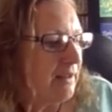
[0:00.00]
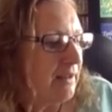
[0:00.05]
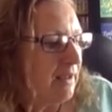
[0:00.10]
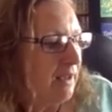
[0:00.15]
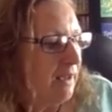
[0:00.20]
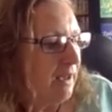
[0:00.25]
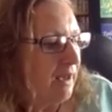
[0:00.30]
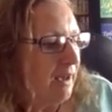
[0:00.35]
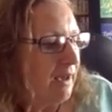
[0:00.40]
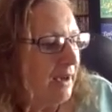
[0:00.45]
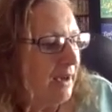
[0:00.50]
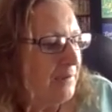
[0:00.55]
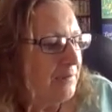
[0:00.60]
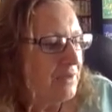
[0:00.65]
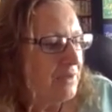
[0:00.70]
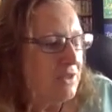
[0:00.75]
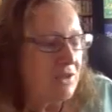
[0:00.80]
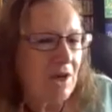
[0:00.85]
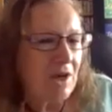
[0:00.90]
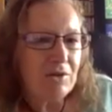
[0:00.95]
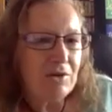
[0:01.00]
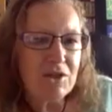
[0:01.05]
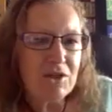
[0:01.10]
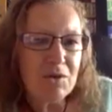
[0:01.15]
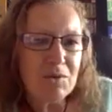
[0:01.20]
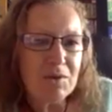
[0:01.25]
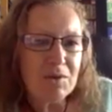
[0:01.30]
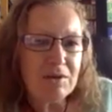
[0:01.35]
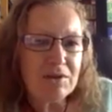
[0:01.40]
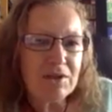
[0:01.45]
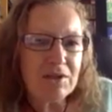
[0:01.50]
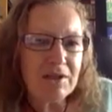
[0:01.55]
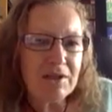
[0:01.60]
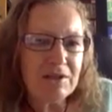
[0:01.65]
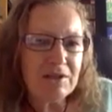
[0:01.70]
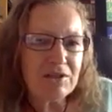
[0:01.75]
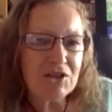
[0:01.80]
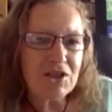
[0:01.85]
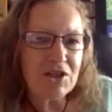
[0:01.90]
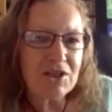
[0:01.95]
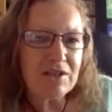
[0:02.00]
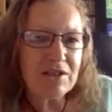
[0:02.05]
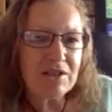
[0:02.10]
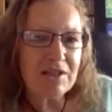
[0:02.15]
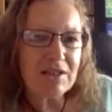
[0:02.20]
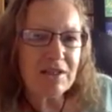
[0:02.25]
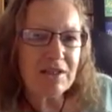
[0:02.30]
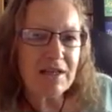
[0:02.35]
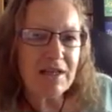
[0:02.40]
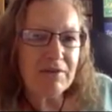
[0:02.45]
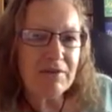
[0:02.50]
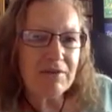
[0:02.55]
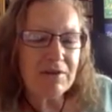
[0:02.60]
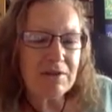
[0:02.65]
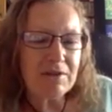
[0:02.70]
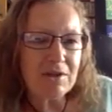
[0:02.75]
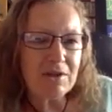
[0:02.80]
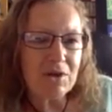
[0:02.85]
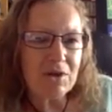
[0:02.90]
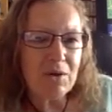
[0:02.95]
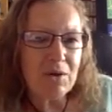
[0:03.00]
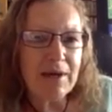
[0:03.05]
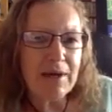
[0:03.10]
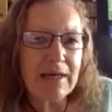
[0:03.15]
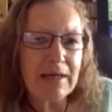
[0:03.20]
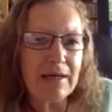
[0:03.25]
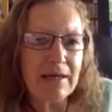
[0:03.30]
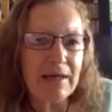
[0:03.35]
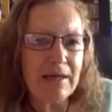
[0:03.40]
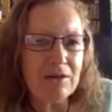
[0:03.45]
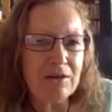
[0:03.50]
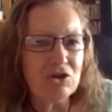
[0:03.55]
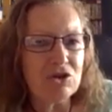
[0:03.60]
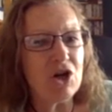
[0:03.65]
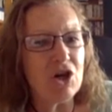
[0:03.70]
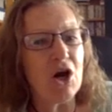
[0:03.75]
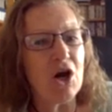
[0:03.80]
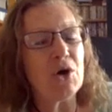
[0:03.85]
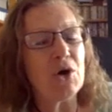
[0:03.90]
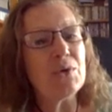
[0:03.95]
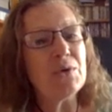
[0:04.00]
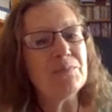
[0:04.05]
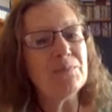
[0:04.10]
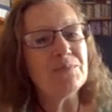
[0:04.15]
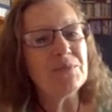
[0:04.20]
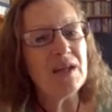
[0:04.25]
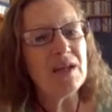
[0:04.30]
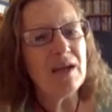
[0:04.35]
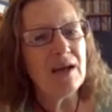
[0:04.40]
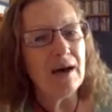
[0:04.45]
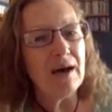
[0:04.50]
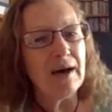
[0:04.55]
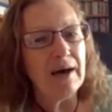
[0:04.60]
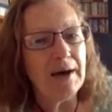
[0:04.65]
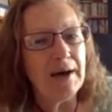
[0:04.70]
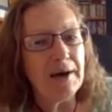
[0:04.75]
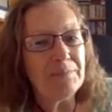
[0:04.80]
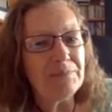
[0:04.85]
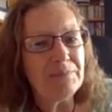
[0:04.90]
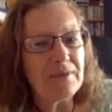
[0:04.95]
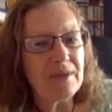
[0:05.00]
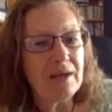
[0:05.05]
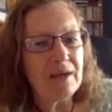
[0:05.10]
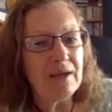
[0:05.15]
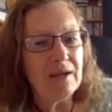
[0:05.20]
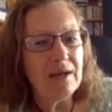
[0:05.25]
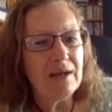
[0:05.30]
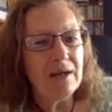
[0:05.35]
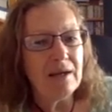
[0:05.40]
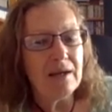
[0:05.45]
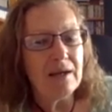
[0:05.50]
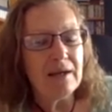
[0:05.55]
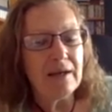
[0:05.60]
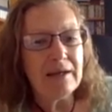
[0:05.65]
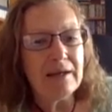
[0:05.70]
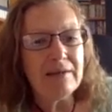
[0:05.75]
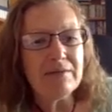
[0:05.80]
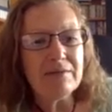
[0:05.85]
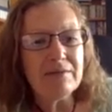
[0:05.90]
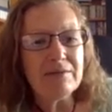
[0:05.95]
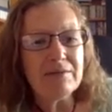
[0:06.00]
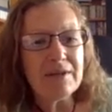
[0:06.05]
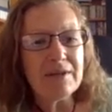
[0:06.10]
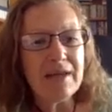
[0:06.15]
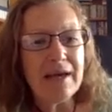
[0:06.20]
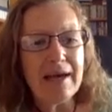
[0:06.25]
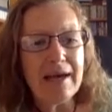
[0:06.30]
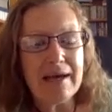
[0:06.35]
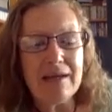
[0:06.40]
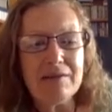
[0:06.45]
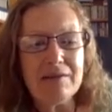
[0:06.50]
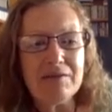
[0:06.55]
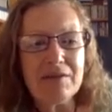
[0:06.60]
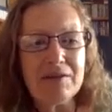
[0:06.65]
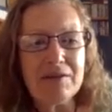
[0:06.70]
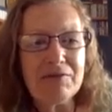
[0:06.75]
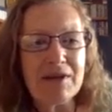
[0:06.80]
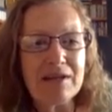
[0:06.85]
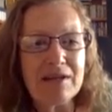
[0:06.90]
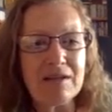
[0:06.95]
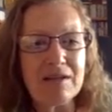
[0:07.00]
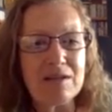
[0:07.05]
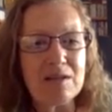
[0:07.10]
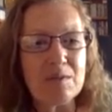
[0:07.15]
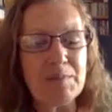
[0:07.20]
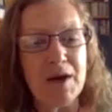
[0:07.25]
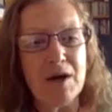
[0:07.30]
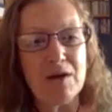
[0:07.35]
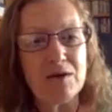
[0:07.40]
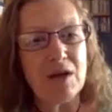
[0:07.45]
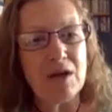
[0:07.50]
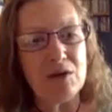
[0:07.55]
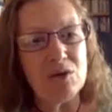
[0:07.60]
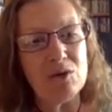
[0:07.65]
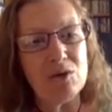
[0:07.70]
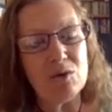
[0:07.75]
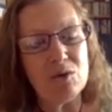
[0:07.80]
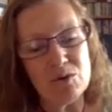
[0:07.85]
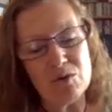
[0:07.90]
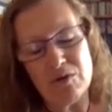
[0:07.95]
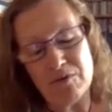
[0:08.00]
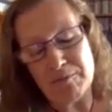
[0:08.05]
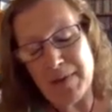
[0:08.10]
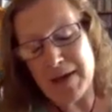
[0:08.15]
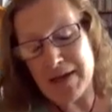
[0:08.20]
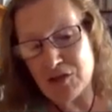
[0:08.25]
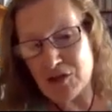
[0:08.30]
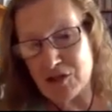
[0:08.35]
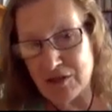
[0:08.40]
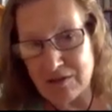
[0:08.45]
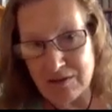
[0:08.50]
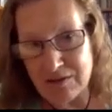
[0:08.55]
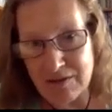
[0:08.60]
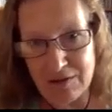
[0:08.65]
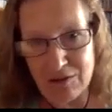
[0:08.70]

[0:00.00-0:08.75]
Um, so do you want to just give us a quick intro? Um, in yeah, in, in fact, I suppose I ought to have mentioned that you're